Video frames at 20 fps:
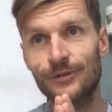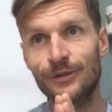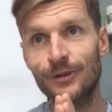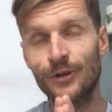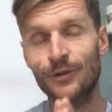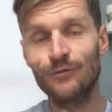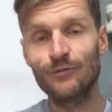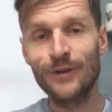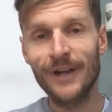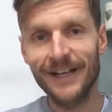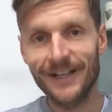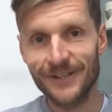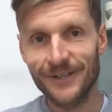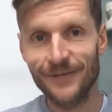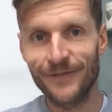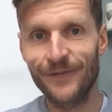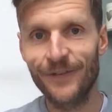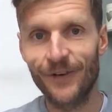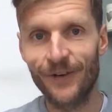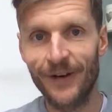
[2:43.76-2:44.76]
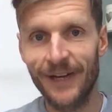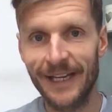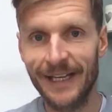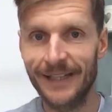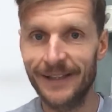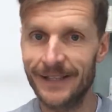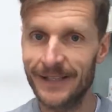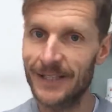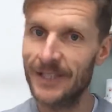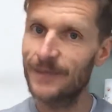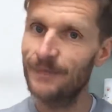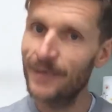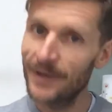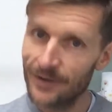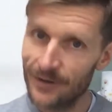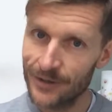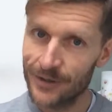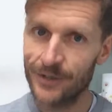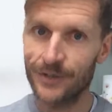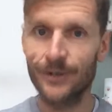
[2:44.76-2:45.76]
to rectify the
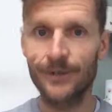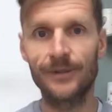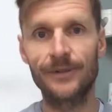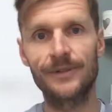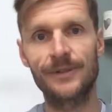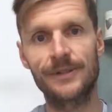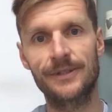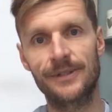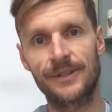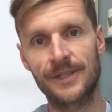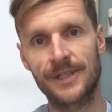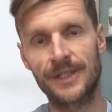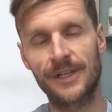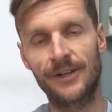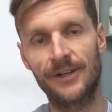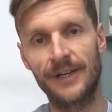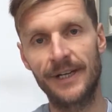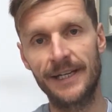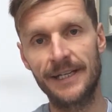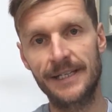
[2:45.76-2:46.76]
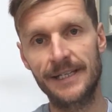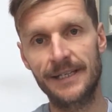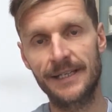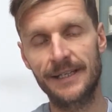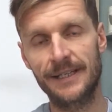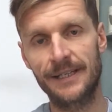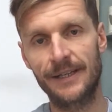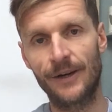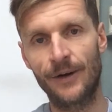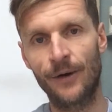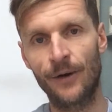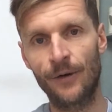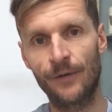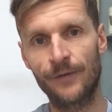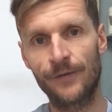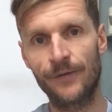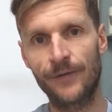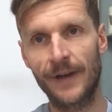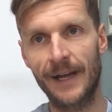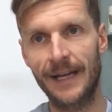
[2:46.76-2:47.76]
spiritual side
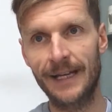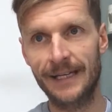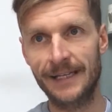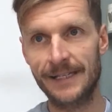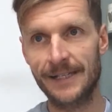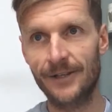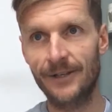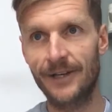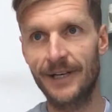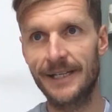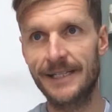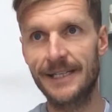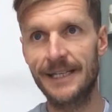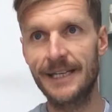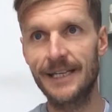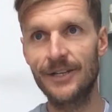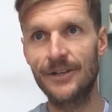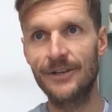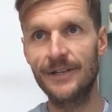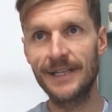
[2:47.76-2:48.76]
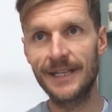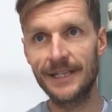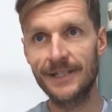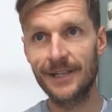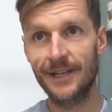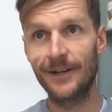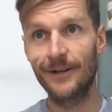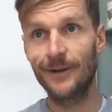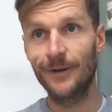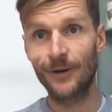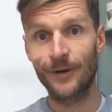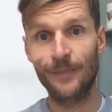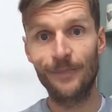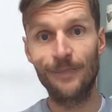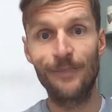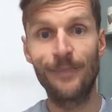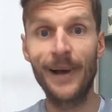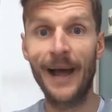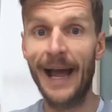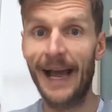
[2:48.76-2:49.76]
of anxiety, you need to look
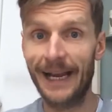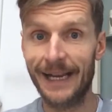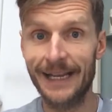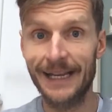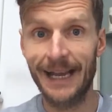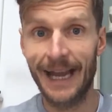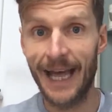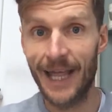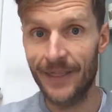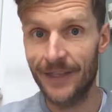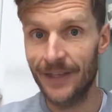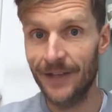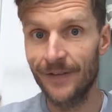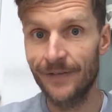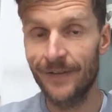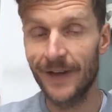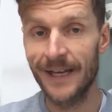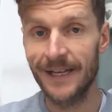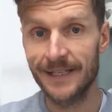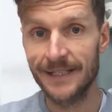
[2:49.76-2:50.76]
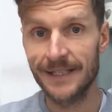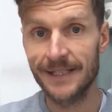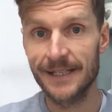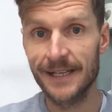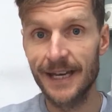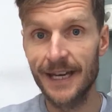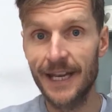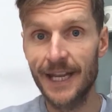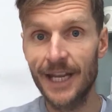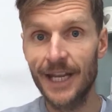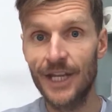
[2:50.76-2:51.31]
back at the events.